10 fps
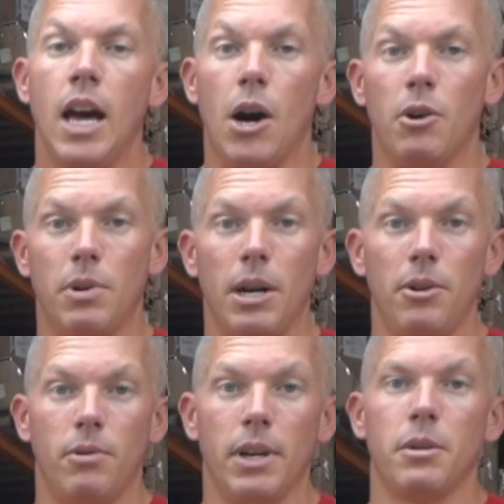I would
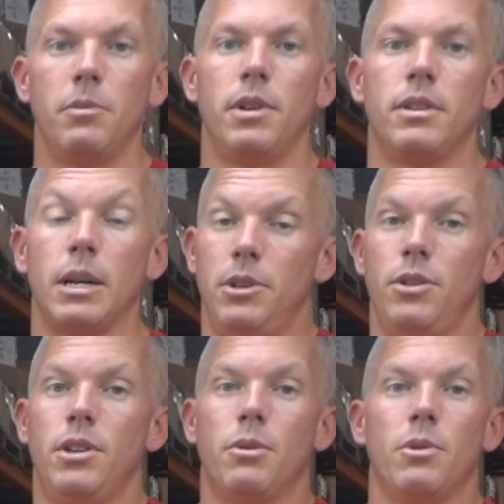probably recommend, I mean,
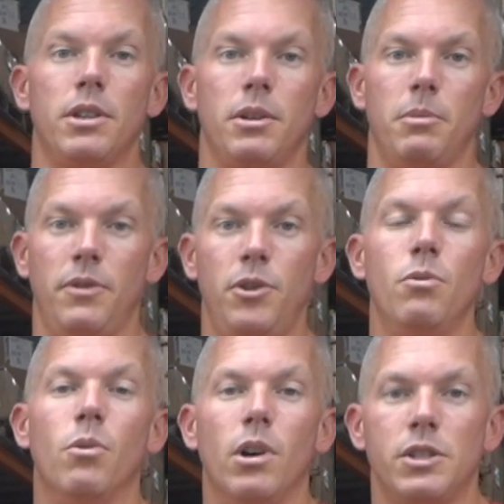you can run them if
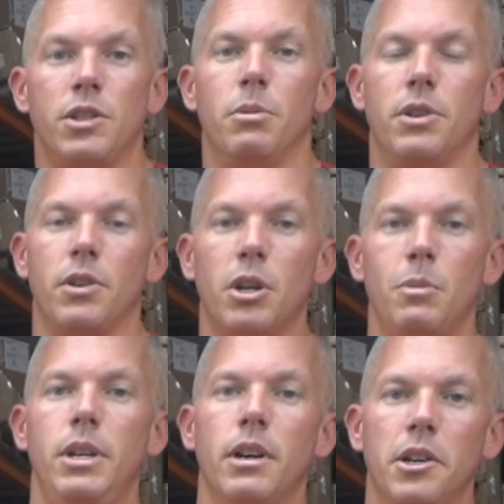you want to, but they're going
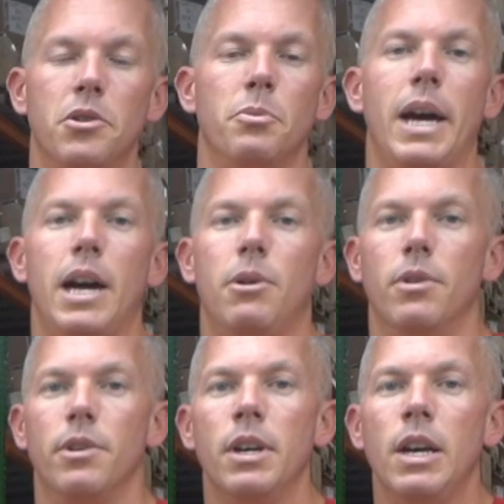to be
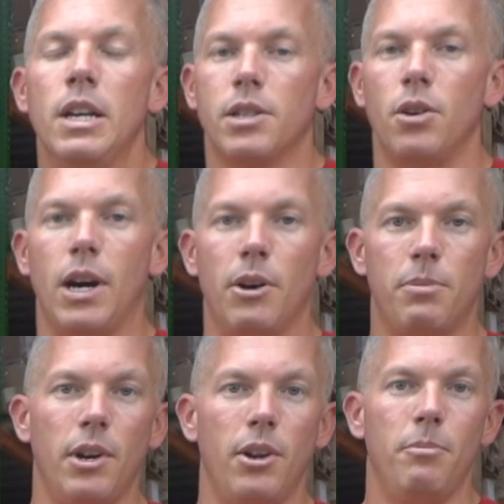underpowered, so I would
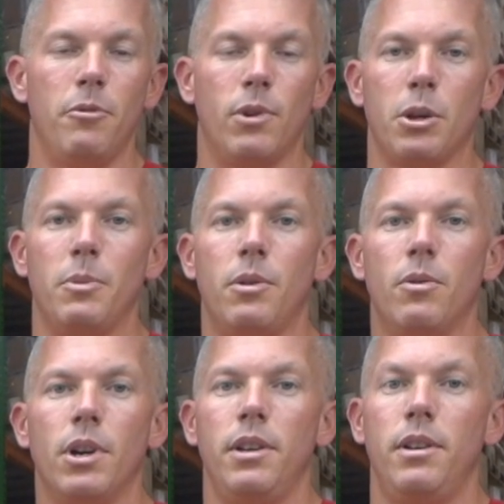probably recommend
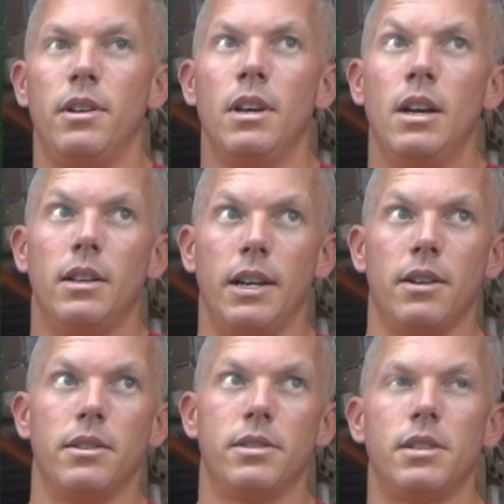running
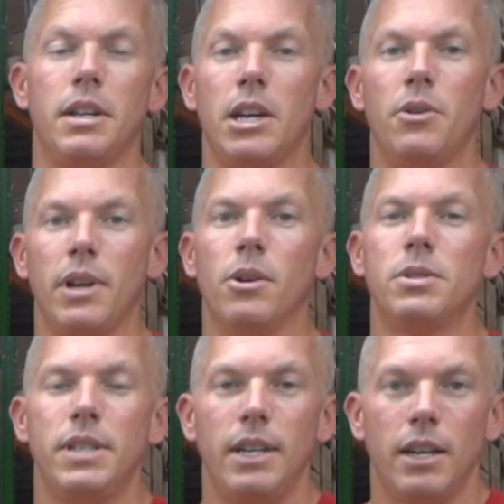like a Sundown
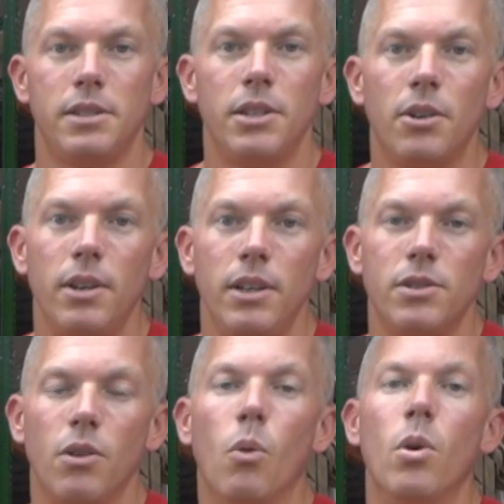LCS
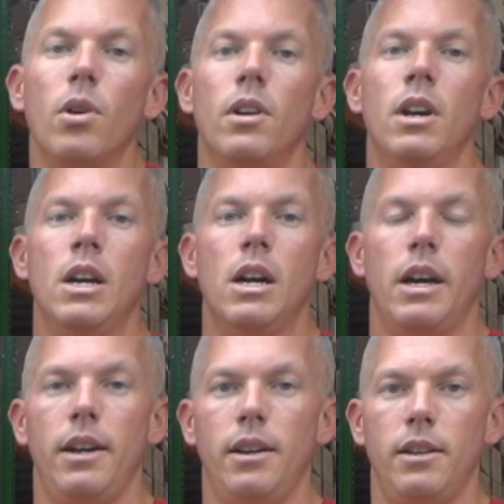series or
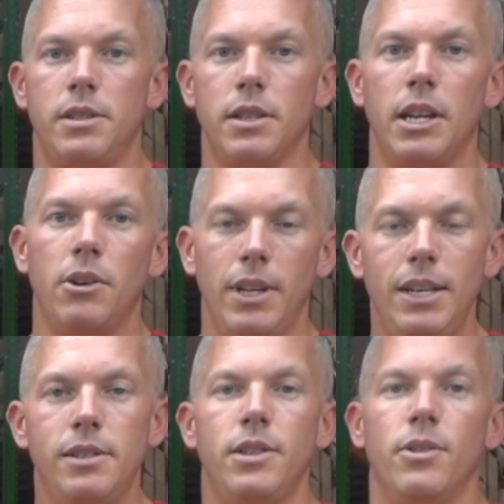a Sundown
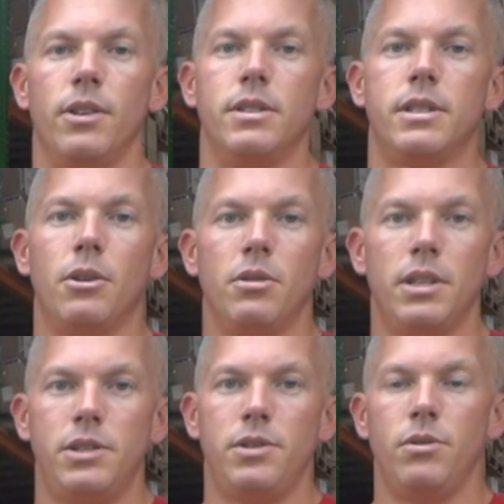E series. That'll
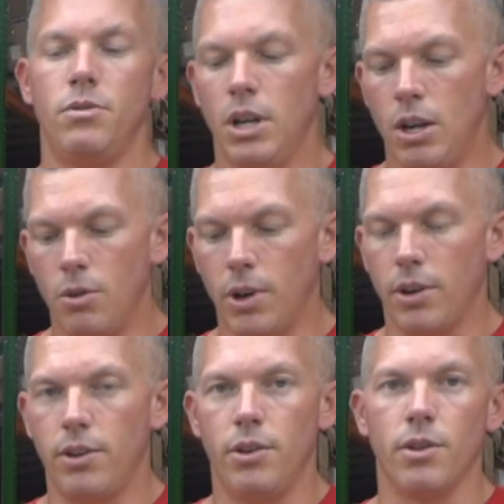get you
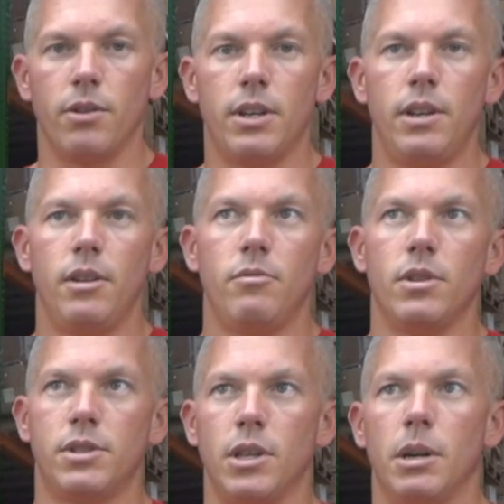where you're getting
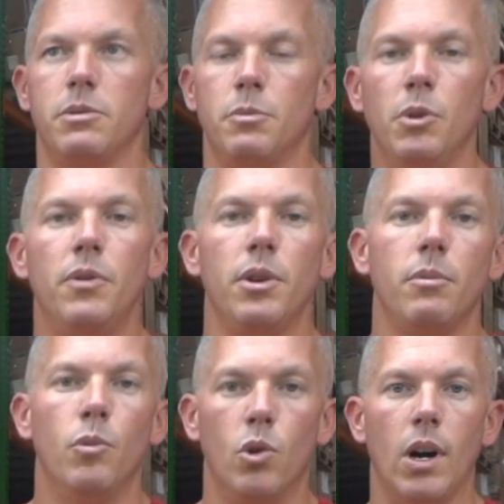the subs
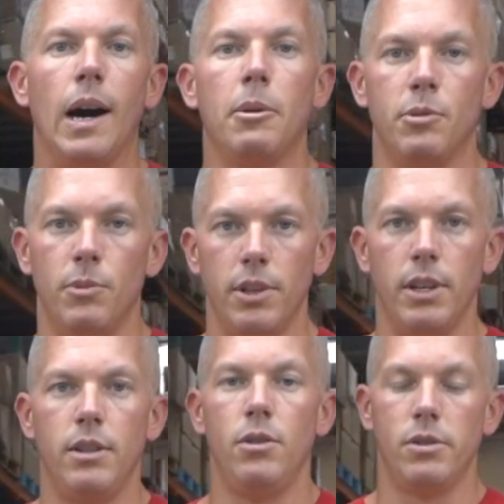moving more
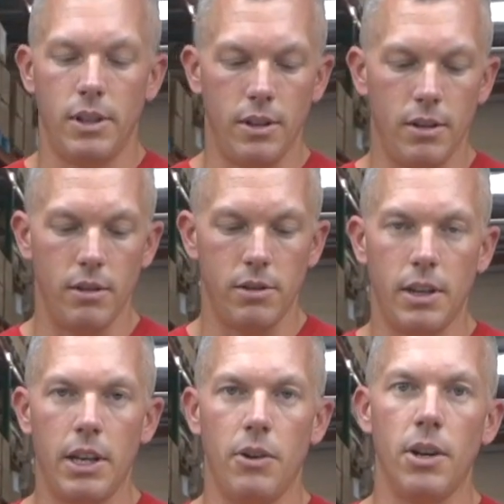optimally using the
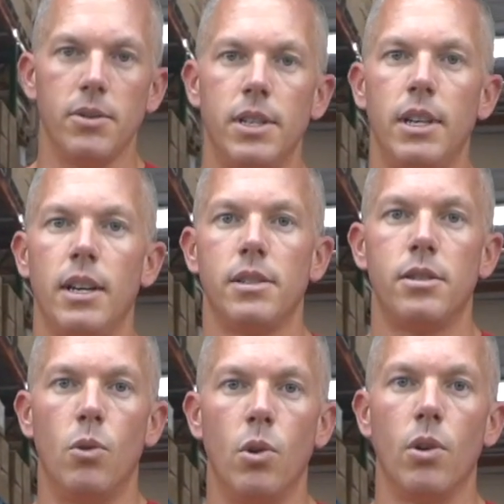Sundown
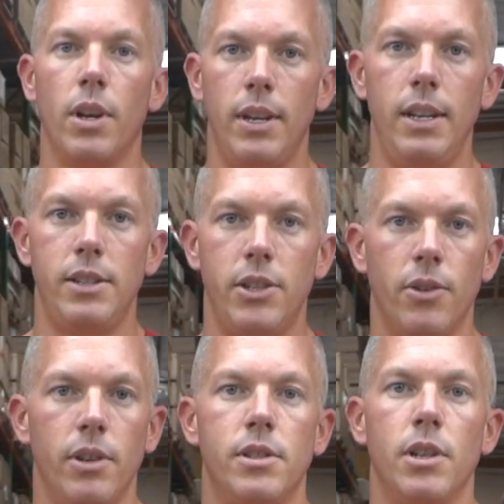LCS or an E
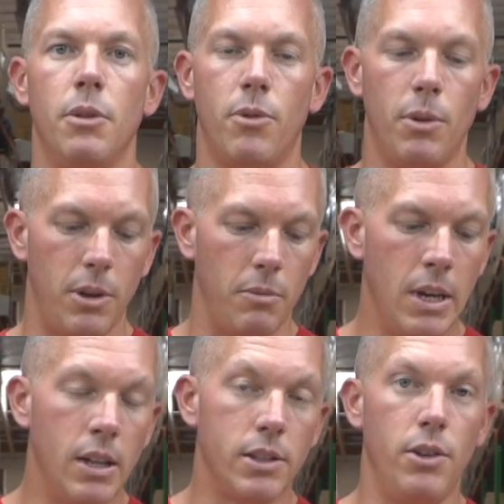series sub from them.
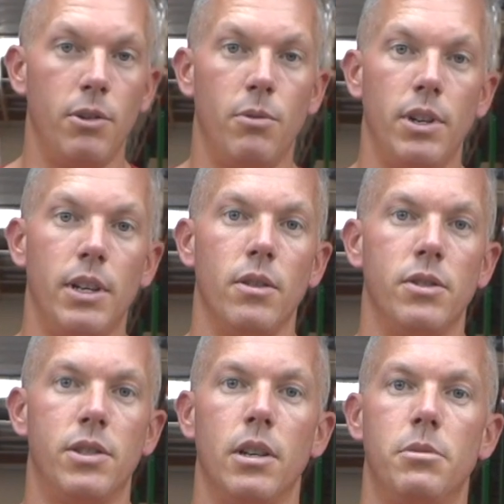So you'd want to get
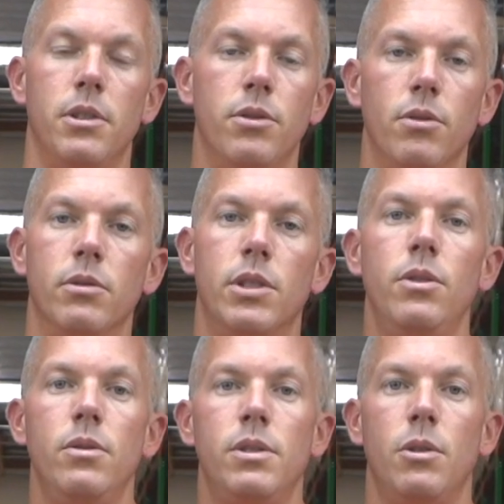those subs in dual
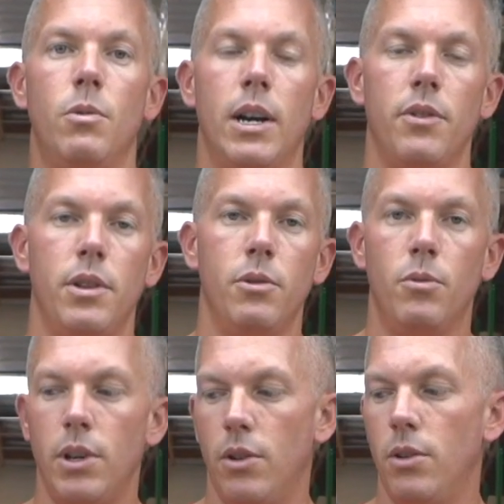2s and wire them to
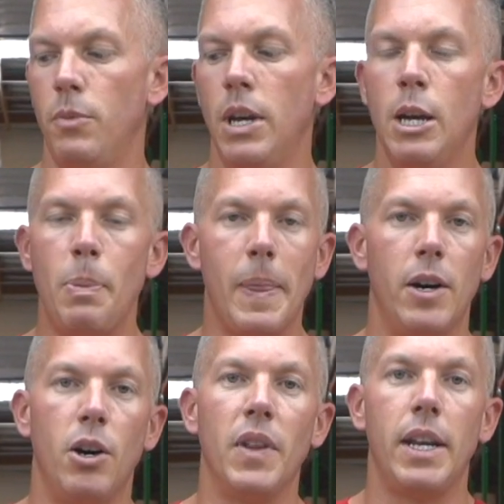1 ohm
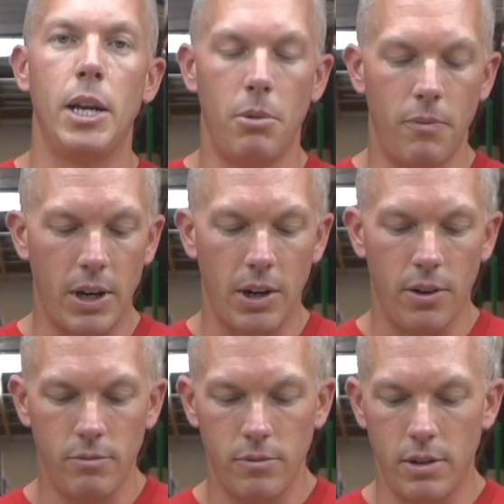on that
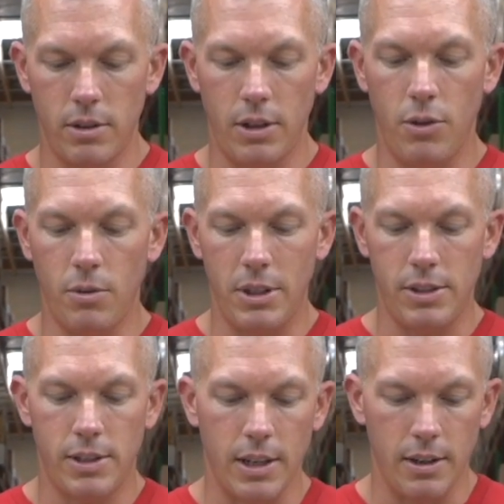amplifier, and you would be
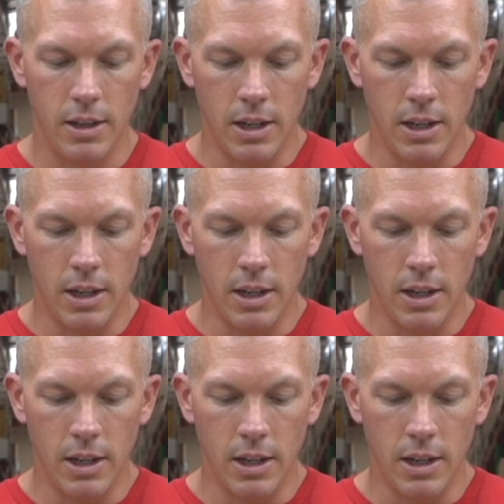set.